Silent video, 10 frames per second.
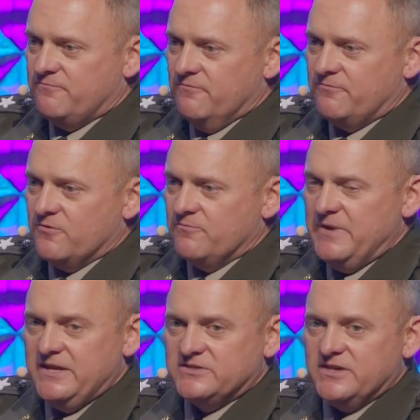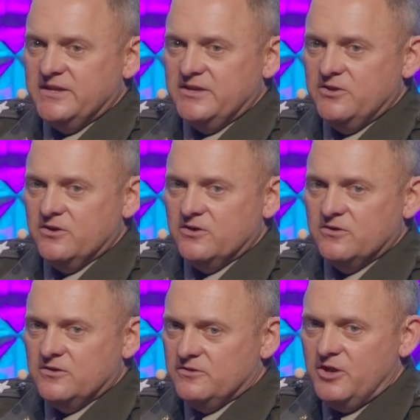for me sitting
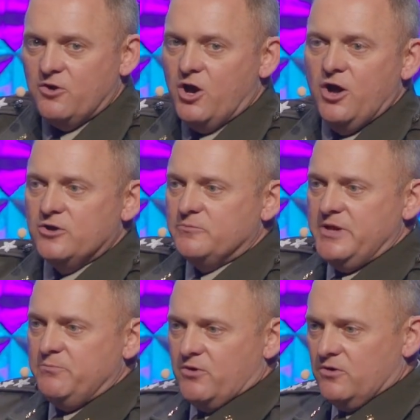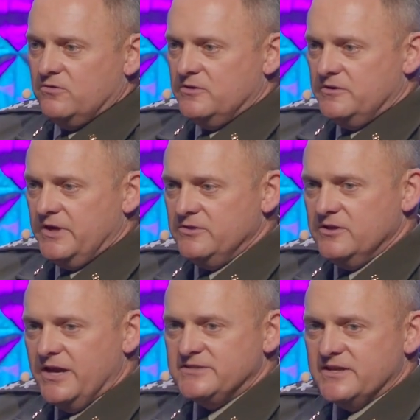here, there are 100 people in the
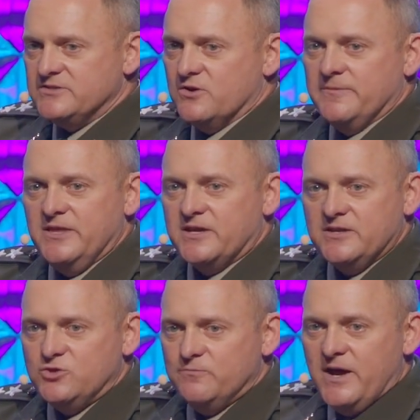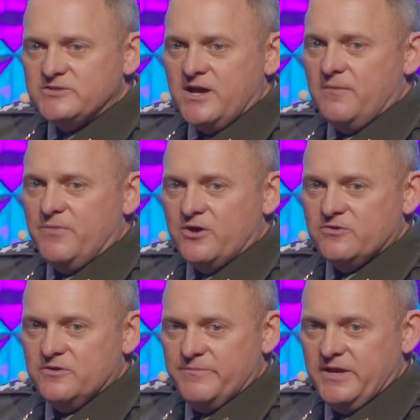United States Army that could do my job better
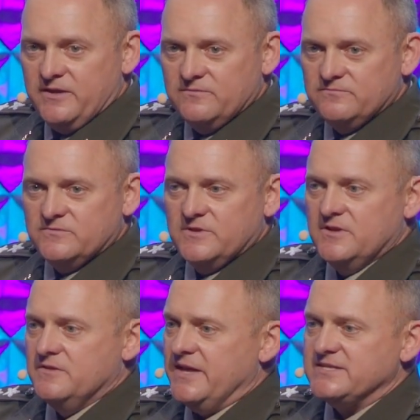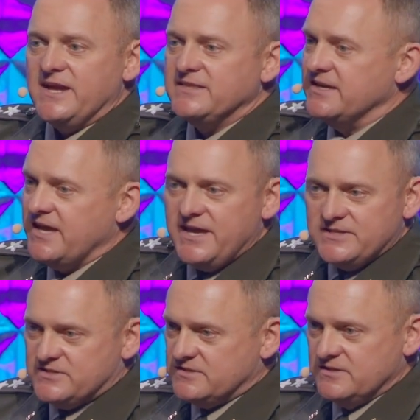than me. That's not the
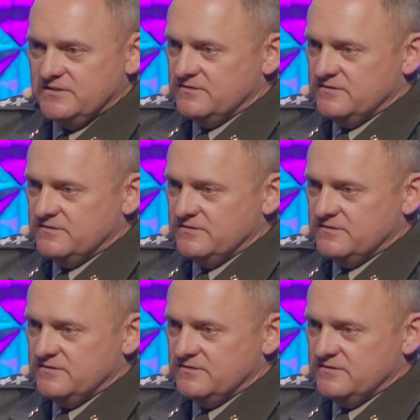case